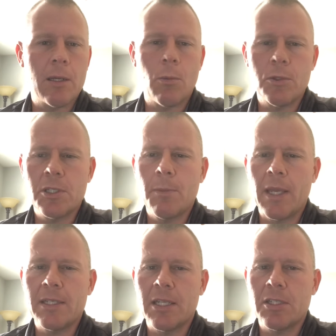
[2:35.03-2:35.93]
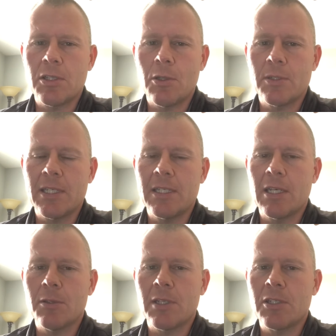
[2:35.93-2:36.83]
I want you to pay attention to those
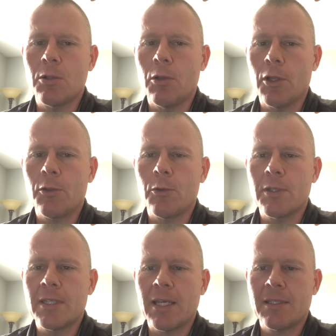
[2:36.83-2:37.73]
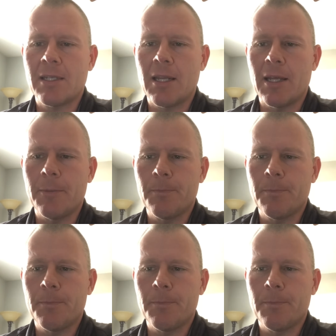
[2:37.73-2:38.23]
details as you look through the text today.